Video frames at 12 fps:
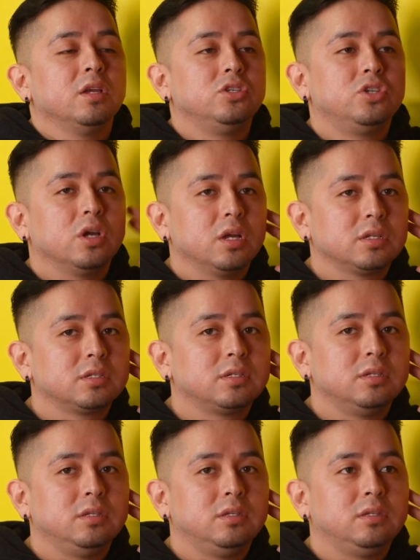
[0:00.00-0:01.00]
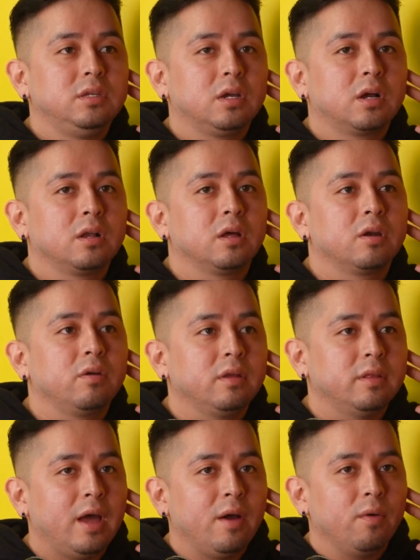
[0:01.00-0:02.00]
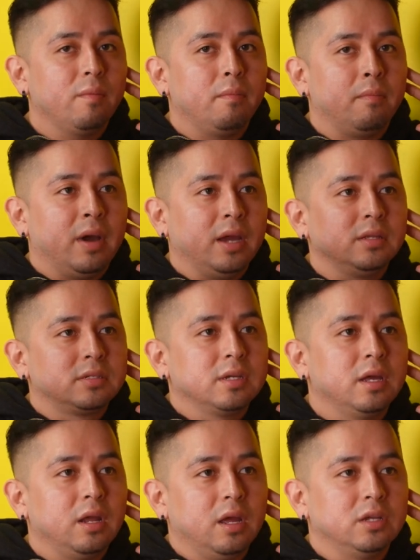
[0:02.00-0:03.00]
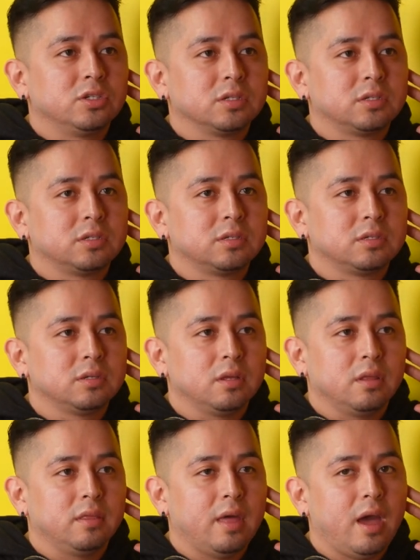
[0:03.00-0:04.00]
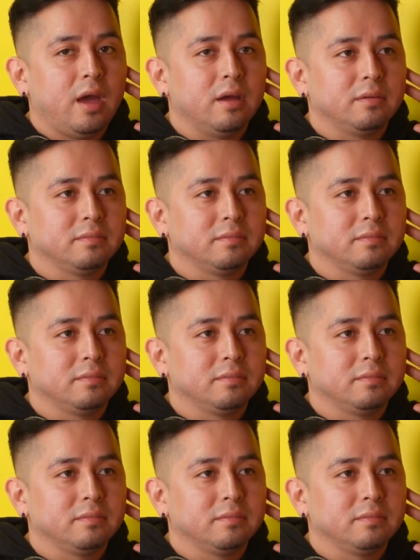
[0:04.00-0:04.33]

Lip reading: just decluttering that mindset and just that,